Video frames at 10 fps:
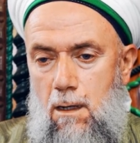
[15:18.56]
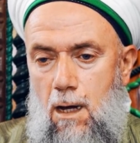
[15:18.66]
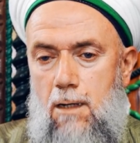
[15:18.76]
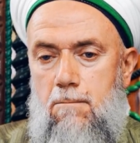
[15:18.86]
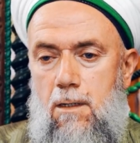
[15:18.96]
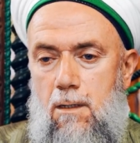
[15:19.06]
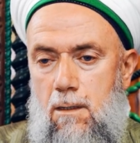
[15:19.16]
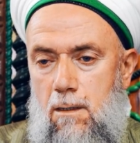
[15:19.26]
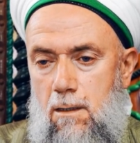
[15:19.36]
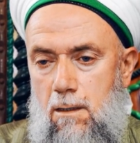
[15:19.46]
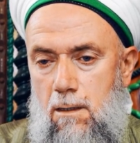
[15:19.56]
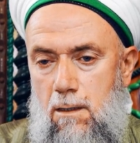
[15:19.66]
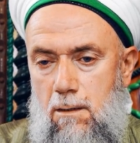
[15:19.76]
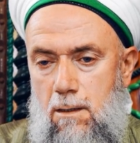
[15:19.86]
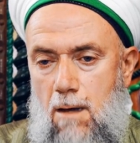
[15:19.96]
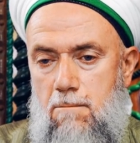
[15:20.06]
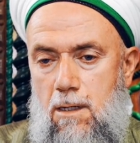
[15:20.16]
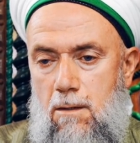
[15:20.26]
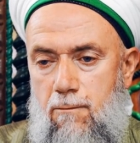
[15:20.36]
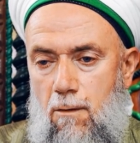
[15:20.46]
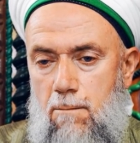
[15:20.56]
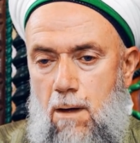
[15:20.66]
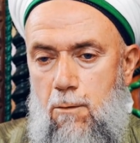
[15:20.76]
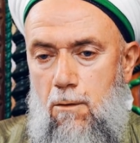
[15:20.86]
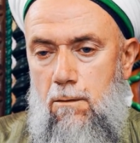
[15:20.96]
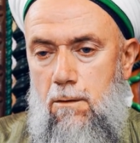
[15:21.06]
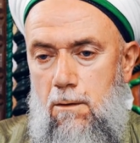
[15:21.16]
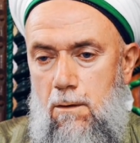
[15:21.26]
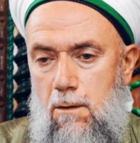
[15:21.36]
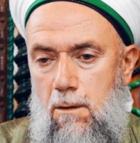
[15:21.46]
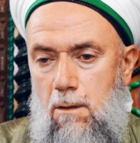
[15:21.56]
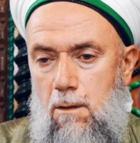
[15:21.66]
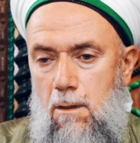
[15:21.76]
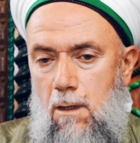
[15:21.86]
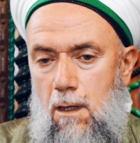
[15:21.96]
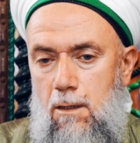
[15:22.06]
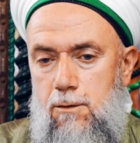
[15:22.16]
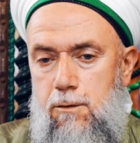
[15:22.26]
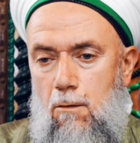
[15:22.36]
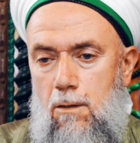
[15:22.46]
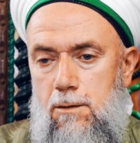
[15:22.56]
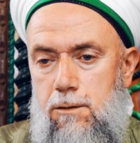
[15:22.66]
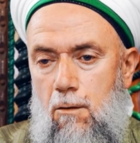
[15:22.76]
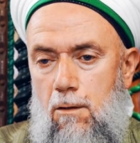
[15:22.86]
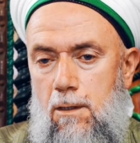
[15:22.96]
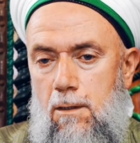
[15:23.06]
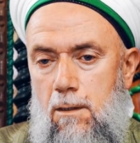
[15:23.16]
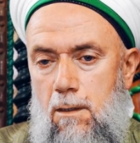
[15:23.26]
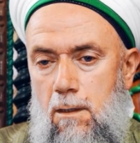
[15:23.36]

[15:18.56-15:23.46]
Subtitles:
army coming from abroad, and slowly, slowly,